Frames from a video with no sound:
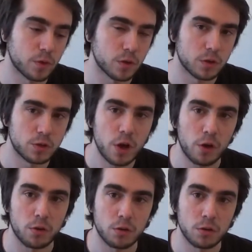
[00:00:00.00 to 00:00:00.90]
So,
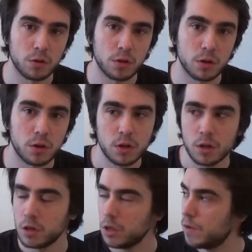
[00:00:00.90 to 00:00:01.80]

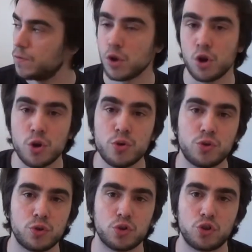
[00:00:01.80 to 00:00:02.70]
if you
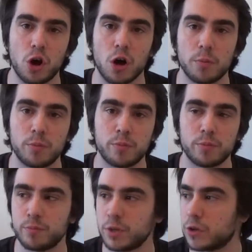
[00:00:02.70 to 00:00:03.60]
lose your job
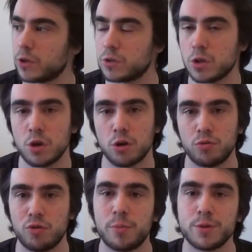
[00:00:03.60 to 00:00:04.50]
because a
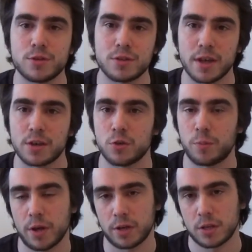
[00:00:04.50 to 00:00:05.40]
robot takes your
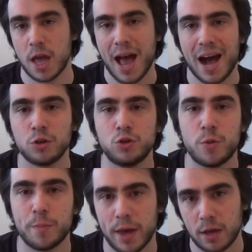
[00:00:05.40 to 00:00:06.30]
place, how do you
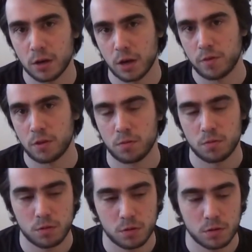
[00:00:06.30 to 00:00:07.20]
make a living?
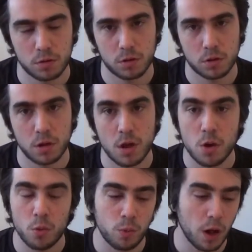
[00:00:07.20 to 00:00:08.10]

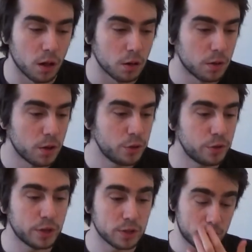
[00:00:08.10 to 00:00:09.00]
Well, you
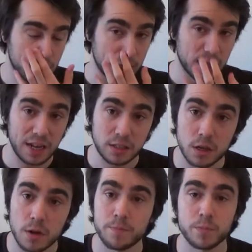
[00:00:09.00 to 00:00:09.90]
can say that
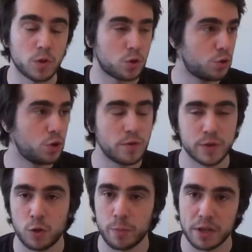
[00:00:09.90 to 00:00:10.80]

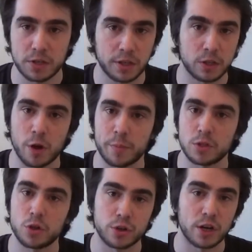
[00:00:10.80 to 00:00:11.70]
universal basic income is a
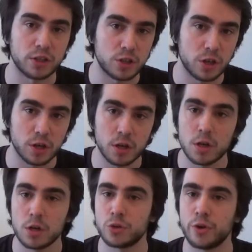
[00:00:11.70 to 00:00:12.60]
good idea to